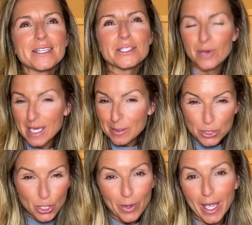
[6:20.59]
So keep
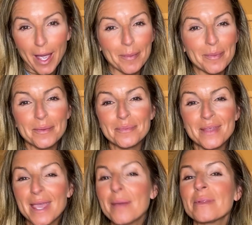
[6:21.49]
showing up.
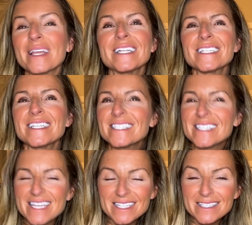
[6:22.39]
Keep planting
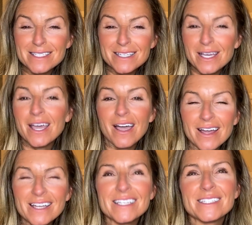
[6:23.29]
seeds.
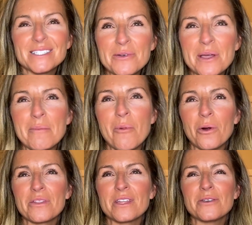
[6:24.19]
God is doing
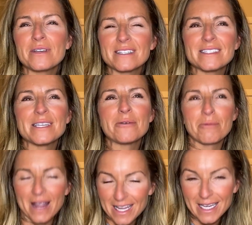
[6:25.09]
more than you can see
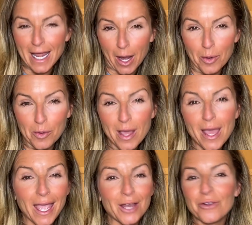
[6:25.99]
right now,
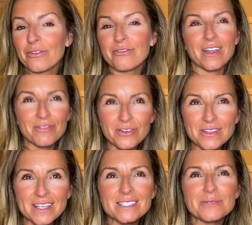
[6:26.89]
and your
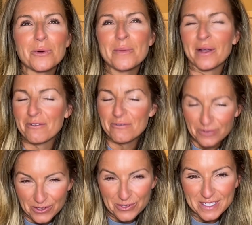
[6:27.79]
faithfulness will bear
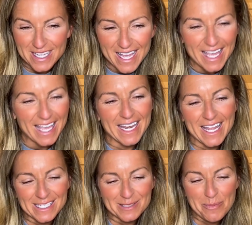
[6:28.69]
fruit in
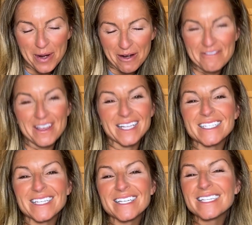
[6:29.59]
his
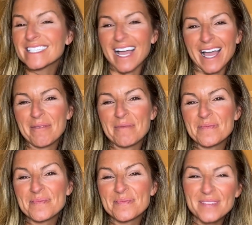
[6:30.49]
perfect time.
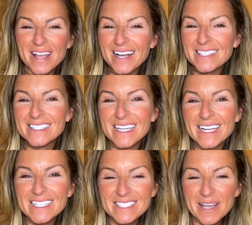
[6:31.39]
I'll see you
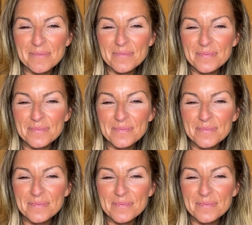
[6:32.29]
next time.